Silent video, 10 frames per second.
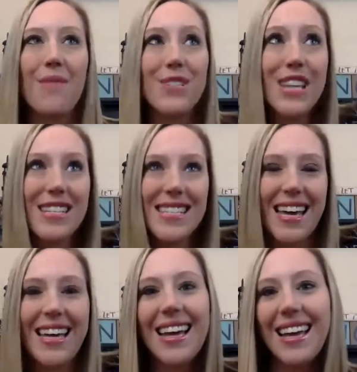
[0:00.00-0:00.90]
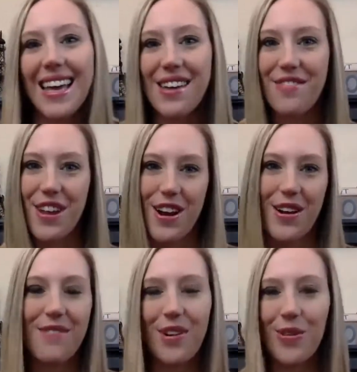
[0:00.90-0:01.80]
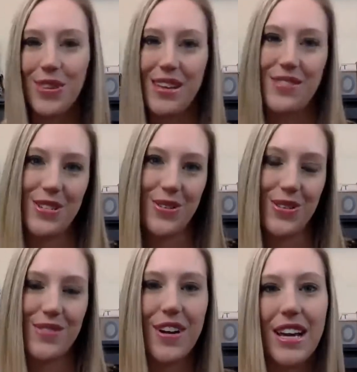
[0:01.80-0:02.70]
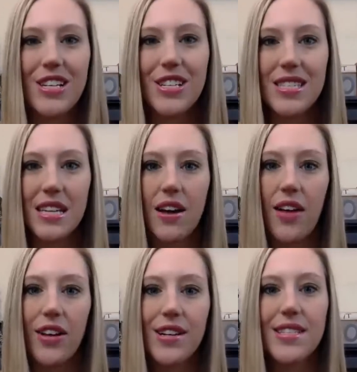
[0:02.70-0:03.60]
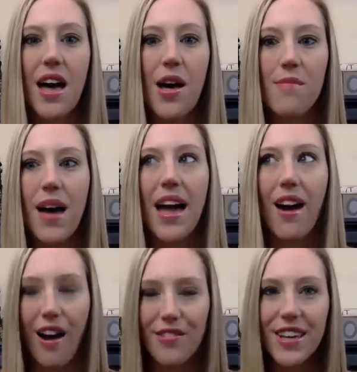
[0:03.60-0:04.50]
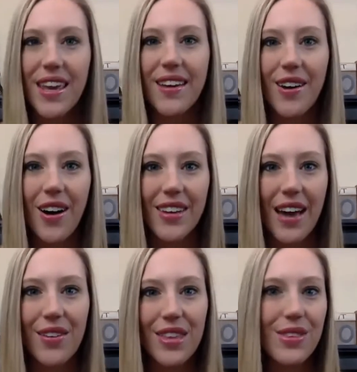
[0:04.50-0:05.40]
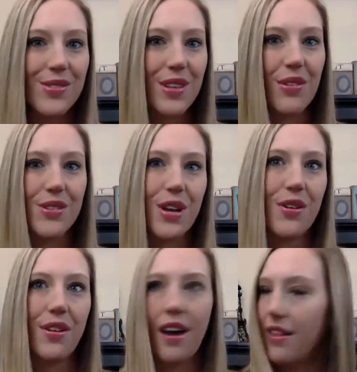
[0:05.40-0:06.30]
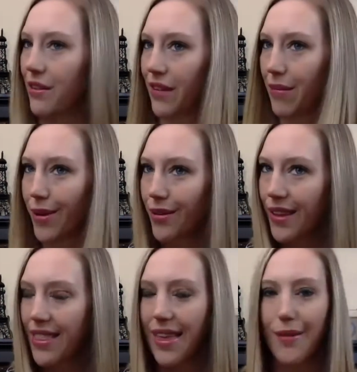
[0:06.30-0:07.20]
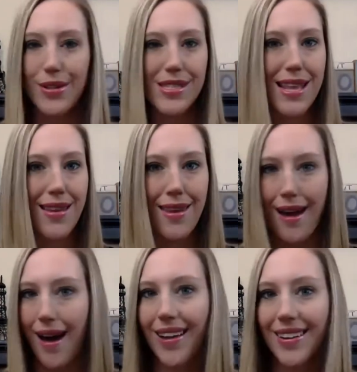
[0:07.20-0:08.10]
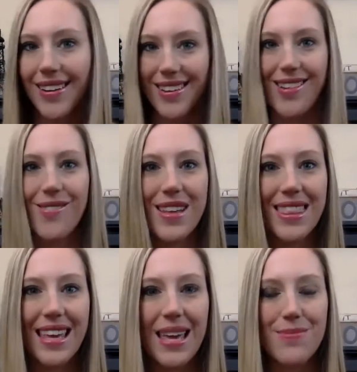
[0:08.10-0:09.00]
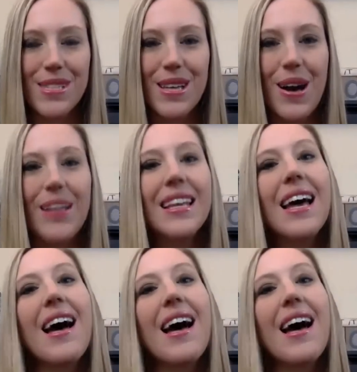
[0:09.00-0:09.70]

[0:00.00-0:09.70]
magenta, if they're old enough to know those variations in colors. I often get called out that those colors are not in the rainbow, and that was not what the game was called.